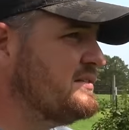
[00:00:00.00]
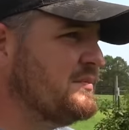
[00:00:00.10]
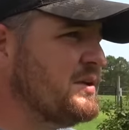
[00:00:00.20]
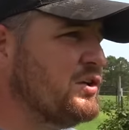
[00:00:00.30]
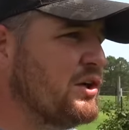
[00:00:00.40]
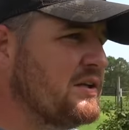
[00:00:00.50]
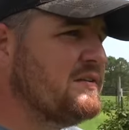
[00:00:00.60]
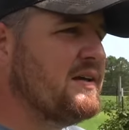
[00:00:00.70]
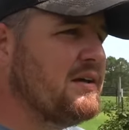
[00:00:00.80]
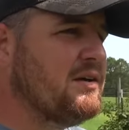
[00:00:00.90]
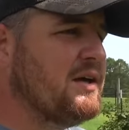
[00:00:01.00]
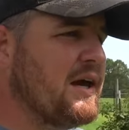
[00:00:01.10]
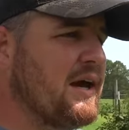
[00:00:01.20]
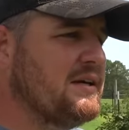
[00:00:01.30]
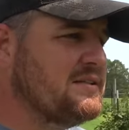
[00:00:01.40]
something good to tell you
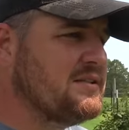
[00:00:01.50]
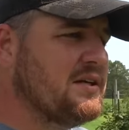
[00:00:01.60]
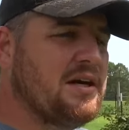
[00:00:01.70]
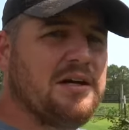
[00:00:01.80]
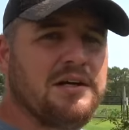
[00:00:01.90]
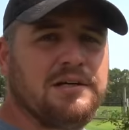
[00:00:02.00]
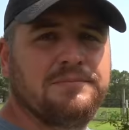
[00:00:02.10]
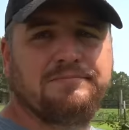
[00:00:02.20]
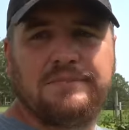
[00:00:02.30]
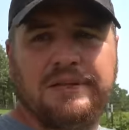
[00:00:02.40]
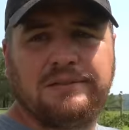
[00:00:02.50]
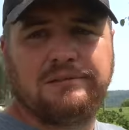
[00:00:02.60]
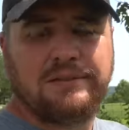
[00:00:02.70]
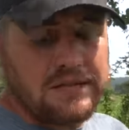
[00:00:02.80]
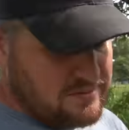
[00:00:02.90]
guys. But
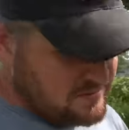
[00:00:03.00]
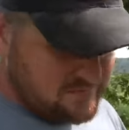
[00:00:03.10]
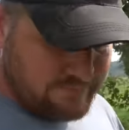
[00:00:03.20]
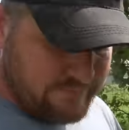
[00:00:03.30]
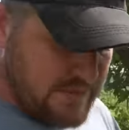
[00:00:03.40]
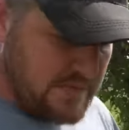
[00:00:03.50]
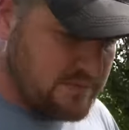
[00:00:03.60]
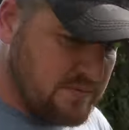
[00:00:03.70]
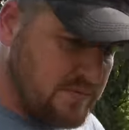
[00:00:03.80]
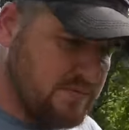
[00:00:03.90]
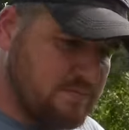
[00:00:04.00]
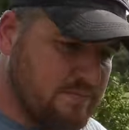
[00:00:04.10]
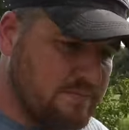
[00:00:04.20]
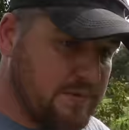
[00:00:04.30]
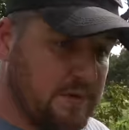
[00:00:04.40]
that's
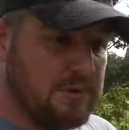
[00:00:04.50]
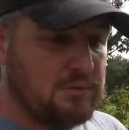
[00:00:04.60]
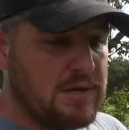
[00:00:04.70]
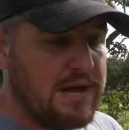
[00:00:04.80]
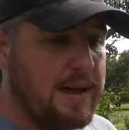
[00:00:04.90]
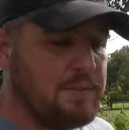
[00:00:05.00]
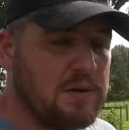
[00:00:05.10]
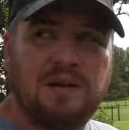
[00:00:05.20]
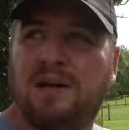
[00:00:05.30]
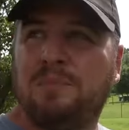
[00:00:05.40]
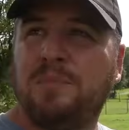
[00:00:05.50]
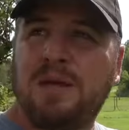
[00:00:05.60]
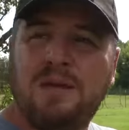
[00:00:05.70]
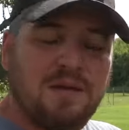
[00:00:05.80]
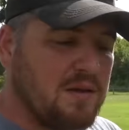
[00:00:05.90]
pretty much what happened.
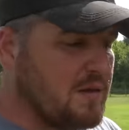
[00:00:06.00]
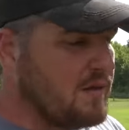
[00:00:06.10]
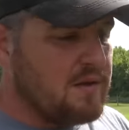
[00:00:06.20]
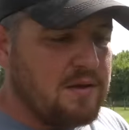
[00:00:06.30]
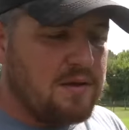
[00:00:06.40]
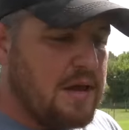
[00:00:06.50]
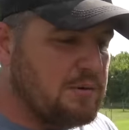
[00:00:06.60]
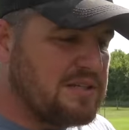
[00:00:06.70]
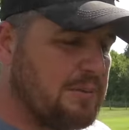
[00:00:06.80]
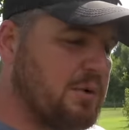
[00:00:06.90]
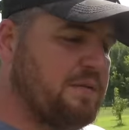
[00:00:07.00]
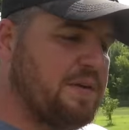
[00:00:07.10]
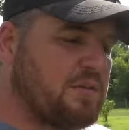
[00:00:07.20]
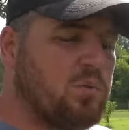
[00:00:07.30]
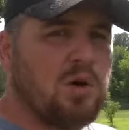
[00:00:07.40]
I was able to
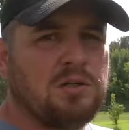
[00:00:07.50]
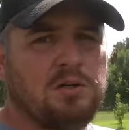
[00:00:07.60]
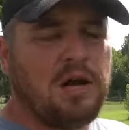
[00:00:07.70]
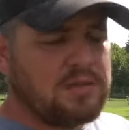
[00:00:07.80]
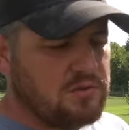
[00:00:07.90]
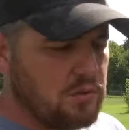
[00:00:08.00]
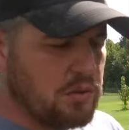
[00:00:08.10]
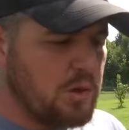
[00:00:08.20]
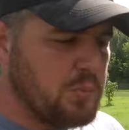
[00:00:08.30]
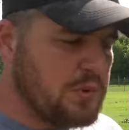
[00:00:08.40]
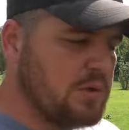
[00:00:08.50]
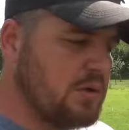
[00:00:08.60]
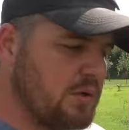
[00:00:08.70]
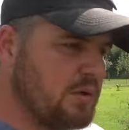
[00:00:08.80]
fix one garage door opener.